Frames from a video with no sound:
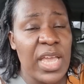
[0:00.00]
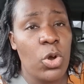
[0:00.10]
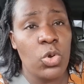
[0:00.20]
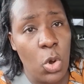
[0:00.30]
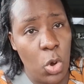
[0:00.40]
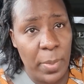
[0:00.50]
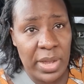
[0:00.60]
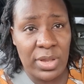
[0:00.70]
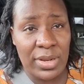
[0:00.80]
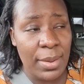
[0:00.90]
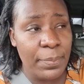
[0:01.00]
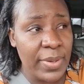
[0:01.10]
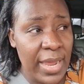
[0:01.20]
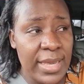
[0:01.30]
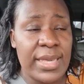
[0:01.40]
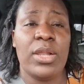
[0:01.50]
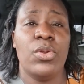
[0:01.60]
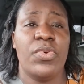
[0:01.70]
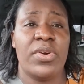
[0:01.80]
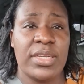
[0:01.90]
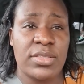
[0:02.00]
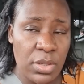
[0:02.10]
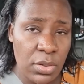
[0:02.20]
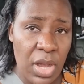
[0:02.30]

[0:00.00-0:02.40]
I'll go home and go and apply aloe vera gel.